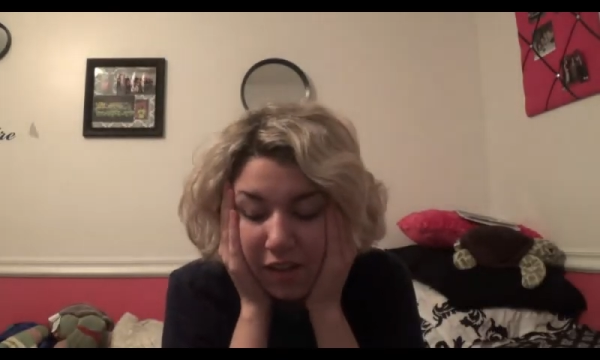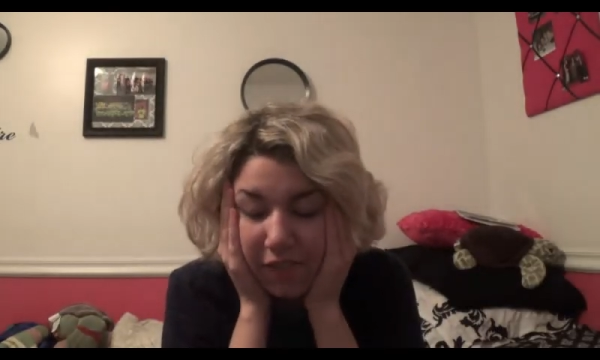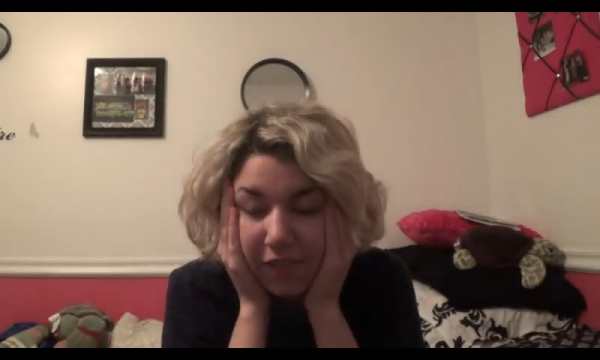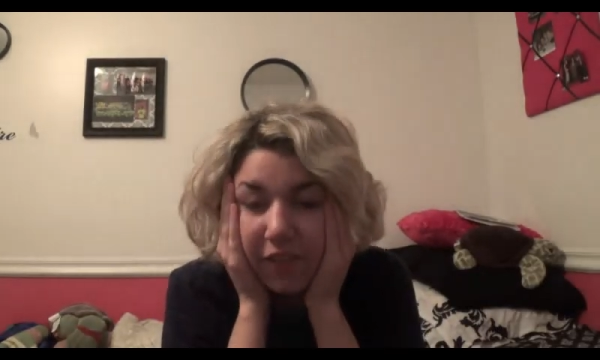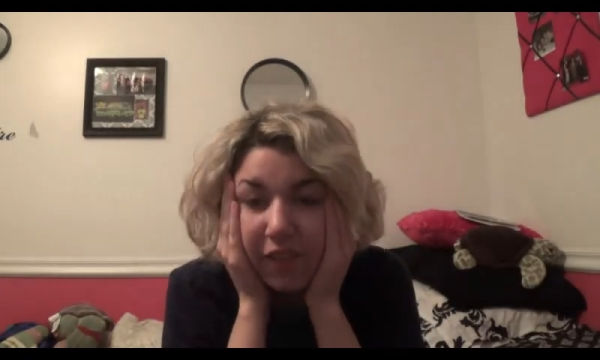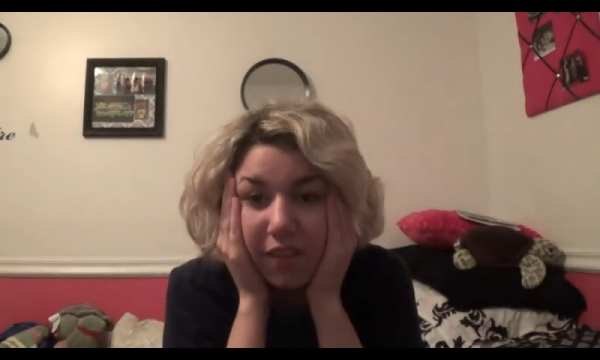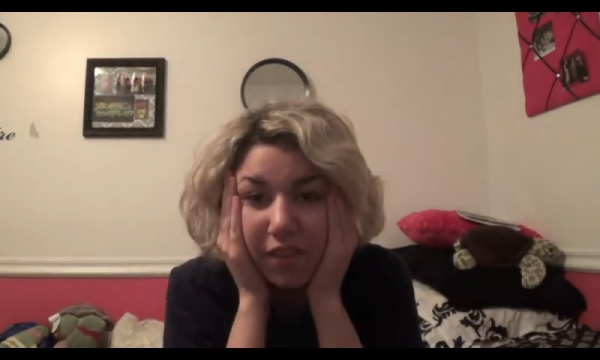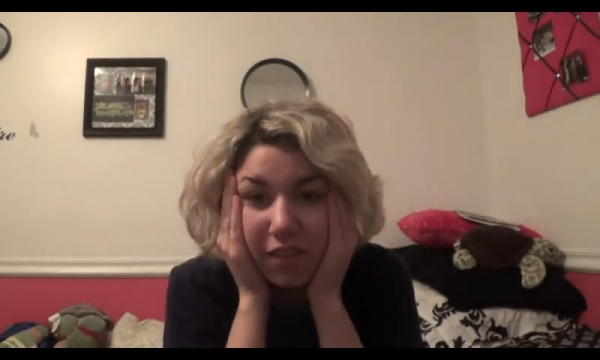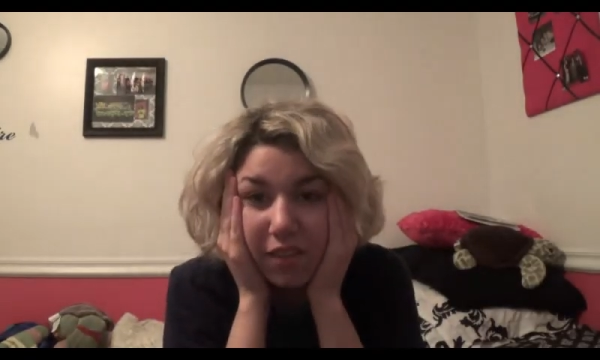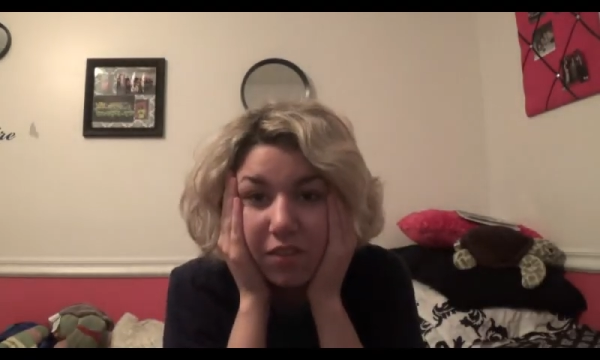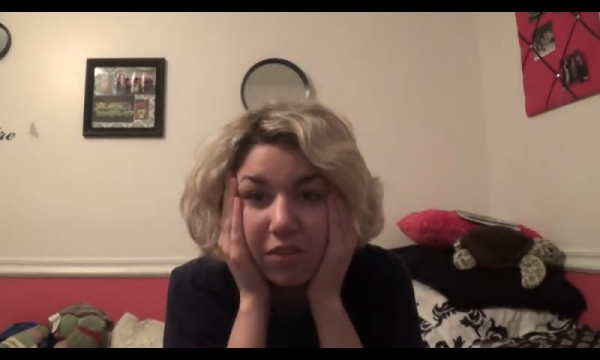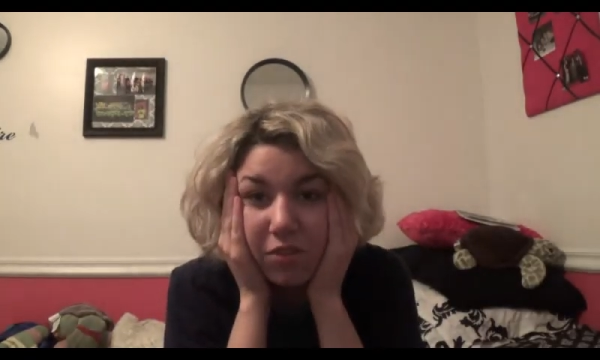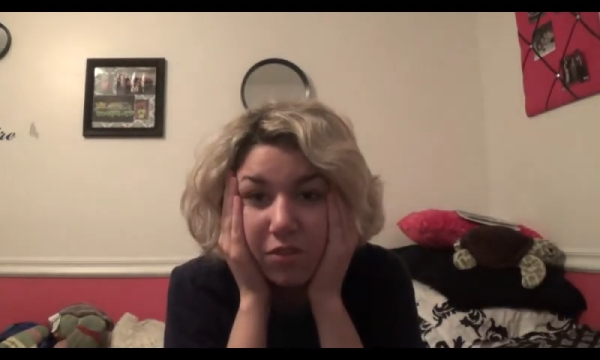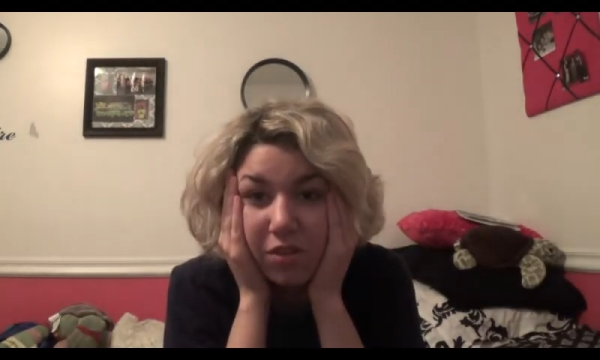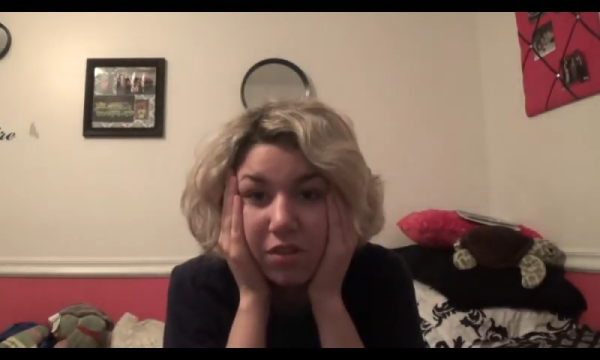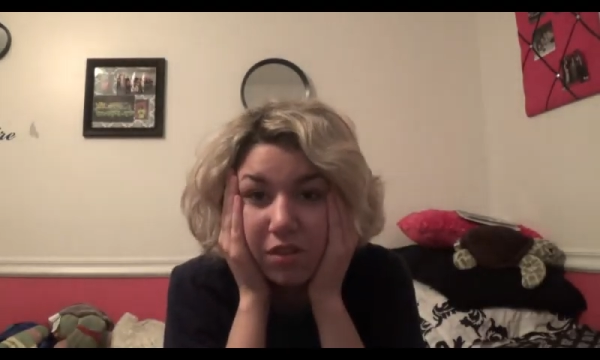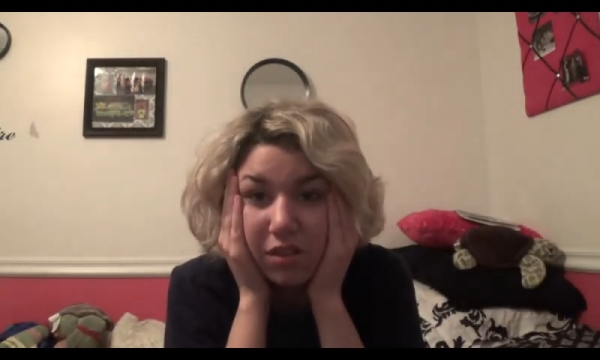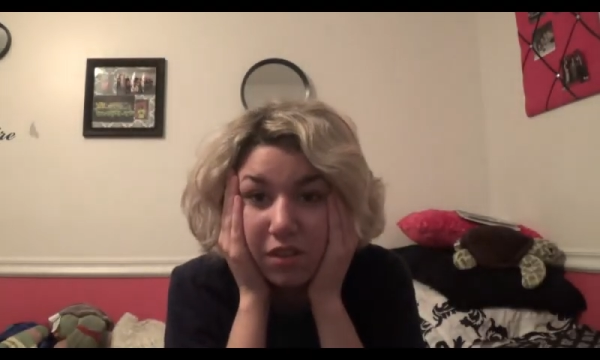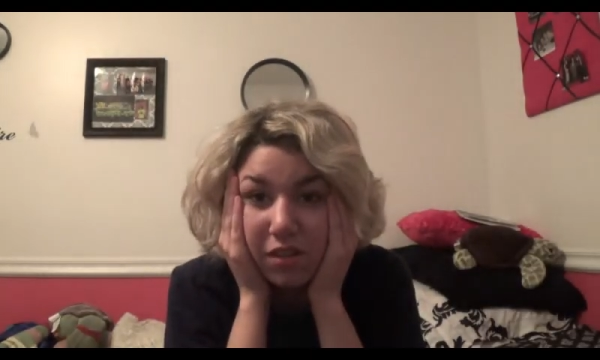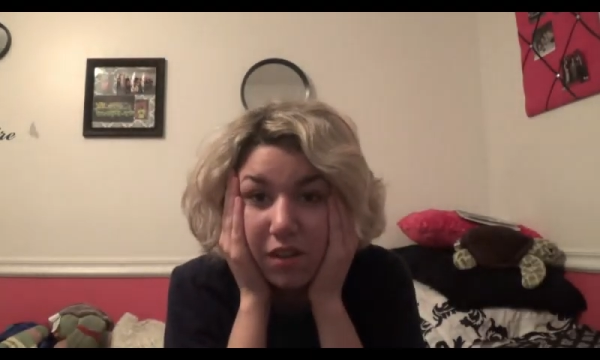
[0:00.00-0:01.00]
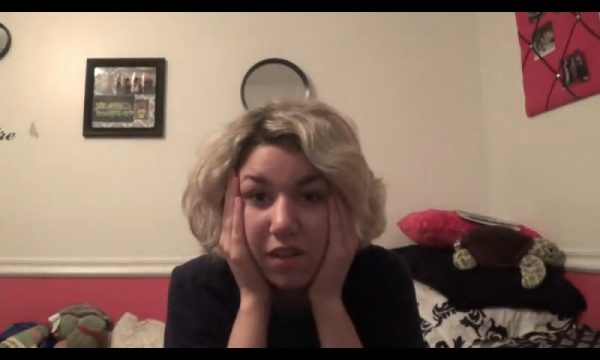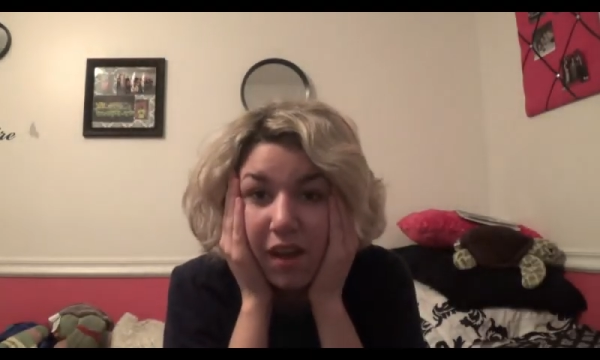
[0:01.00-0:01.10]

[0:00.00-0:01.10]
there's going...